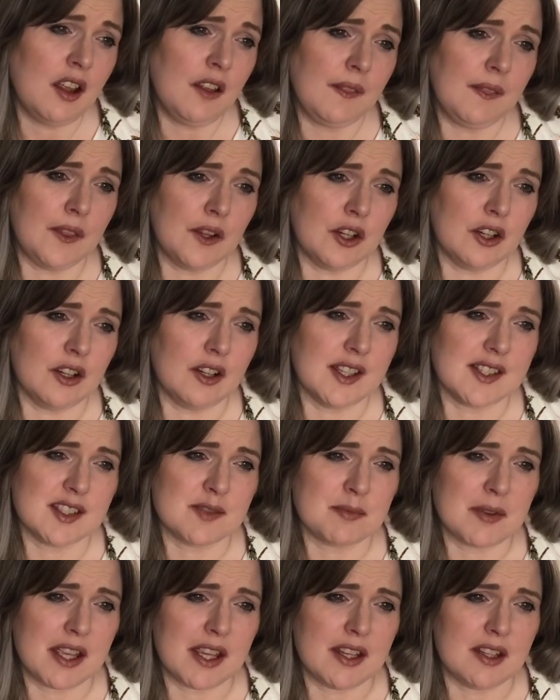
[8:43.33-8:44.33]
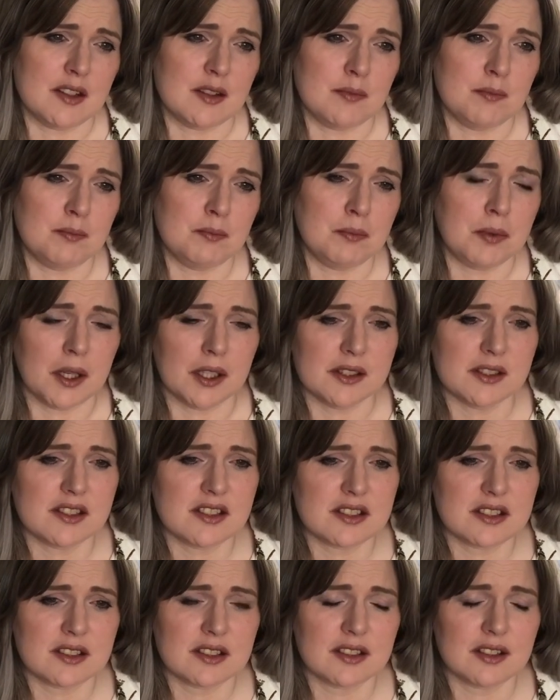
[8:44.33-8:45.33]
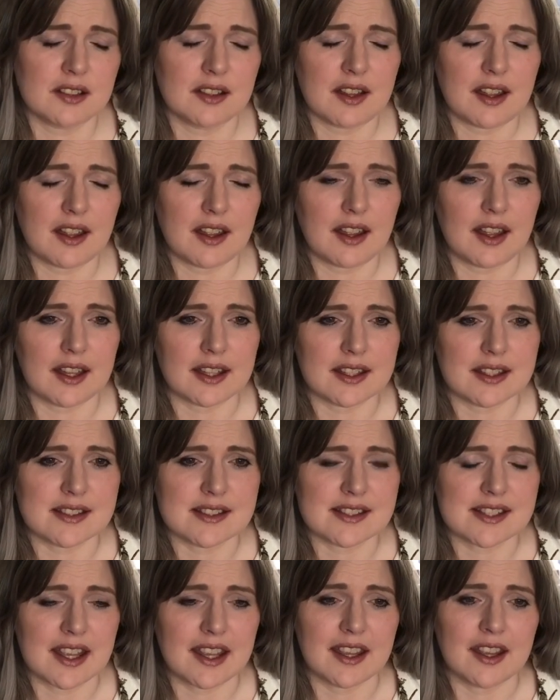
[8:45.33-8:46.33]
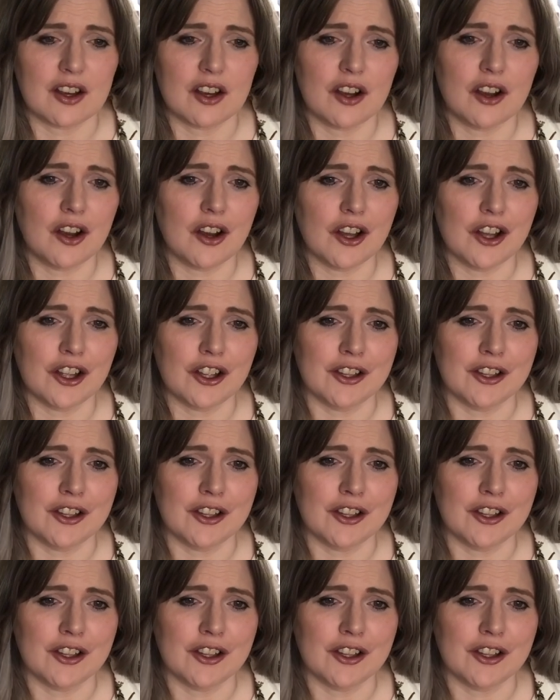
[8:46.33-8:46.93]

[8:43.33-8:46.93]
There has been, but I can see how